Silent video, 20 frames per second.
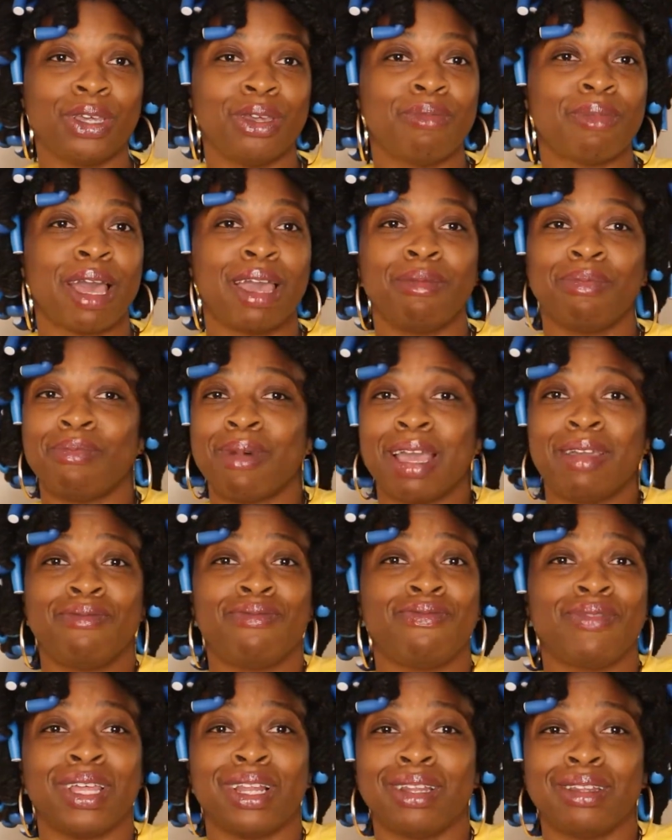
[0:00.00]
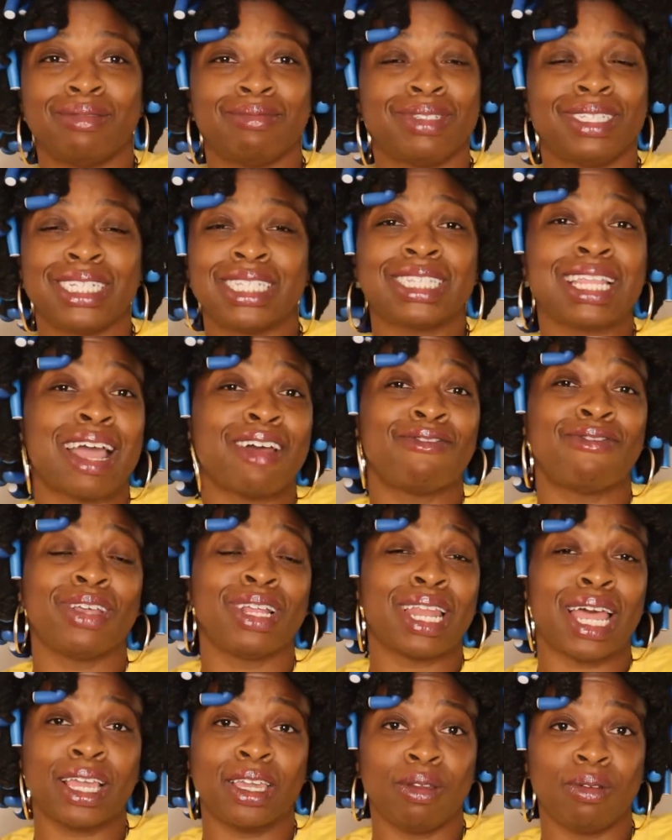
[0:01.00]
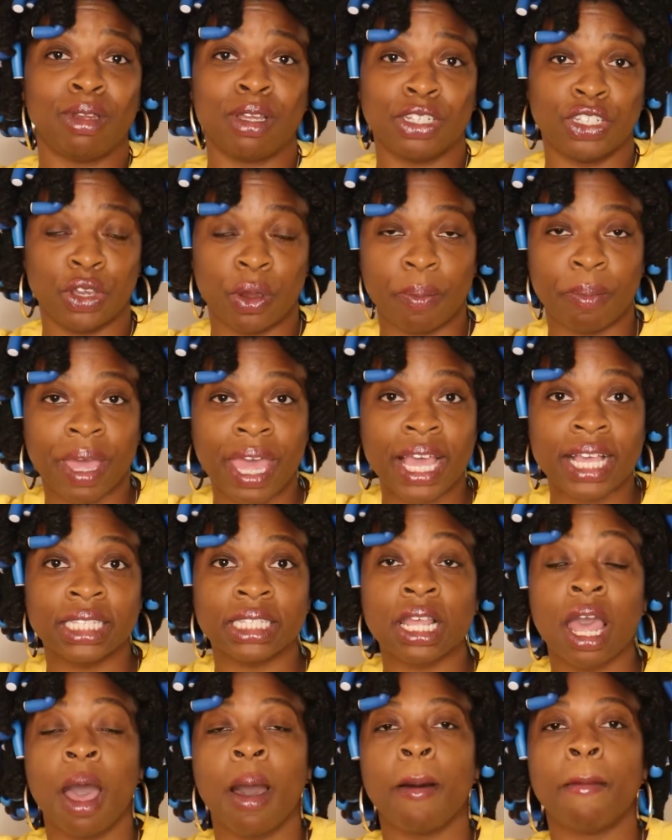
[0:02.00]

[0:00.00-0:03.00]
you might feel just not feel like you look your best,